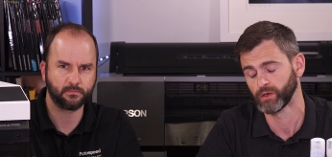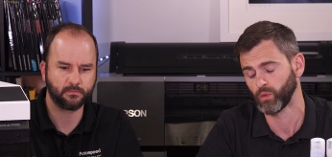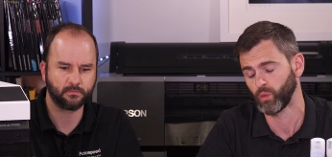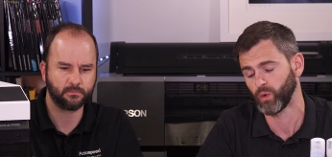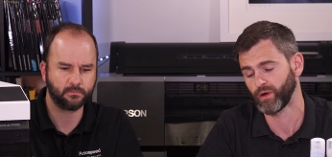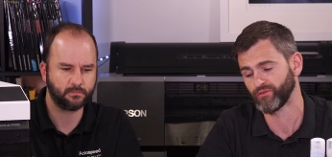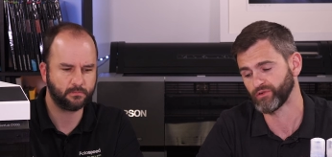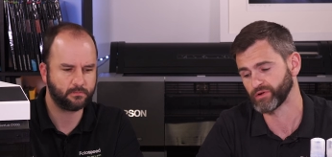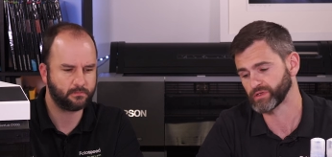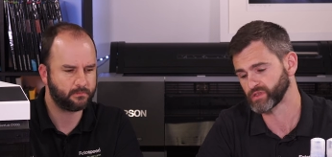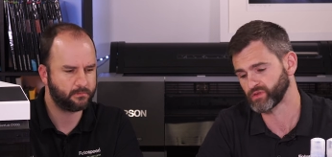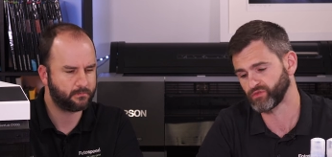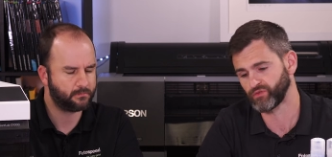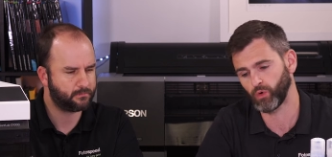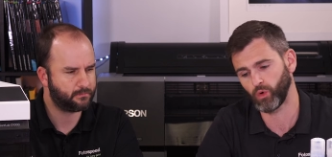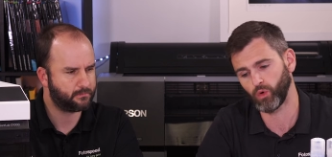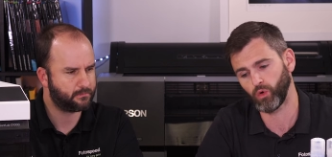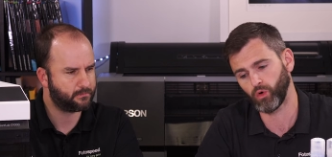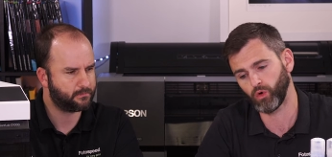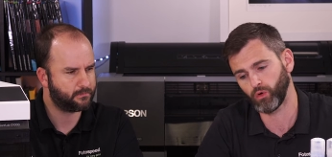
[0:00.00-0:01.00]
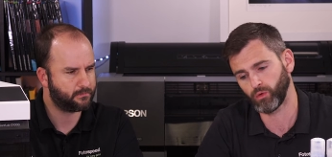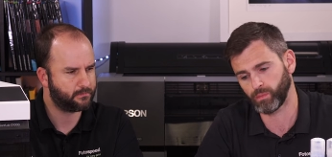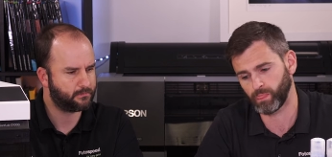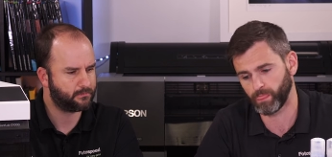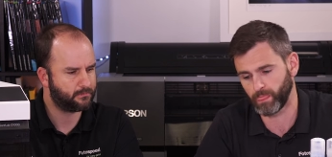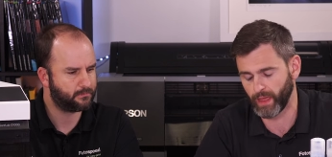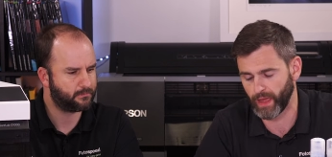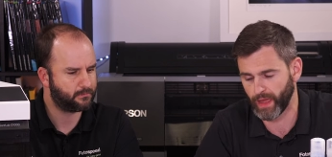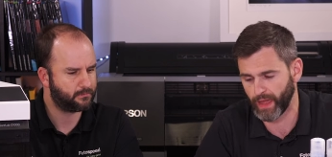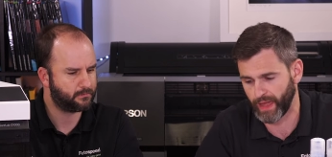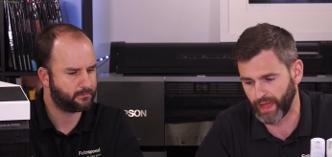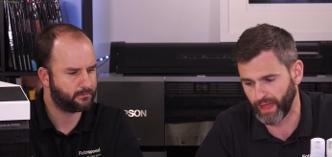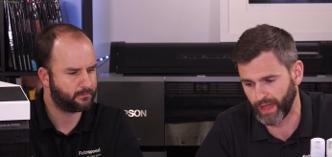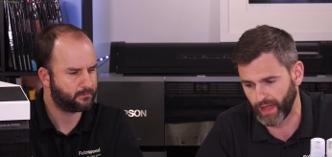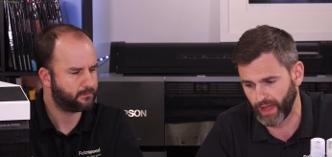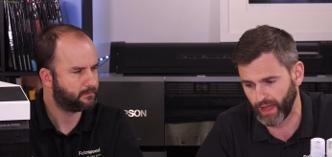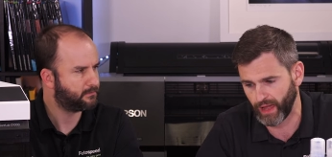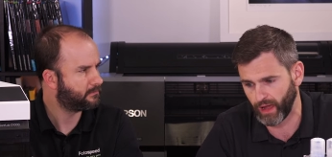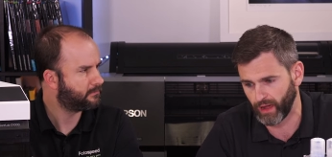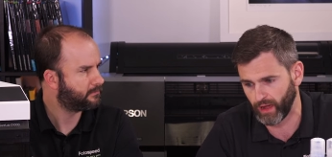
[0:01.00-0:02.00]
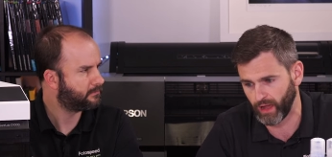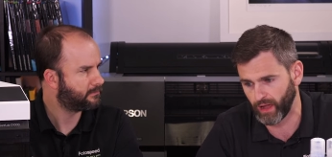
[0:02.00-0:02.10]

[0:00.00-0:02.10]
Speaker 1: whether it's for uh,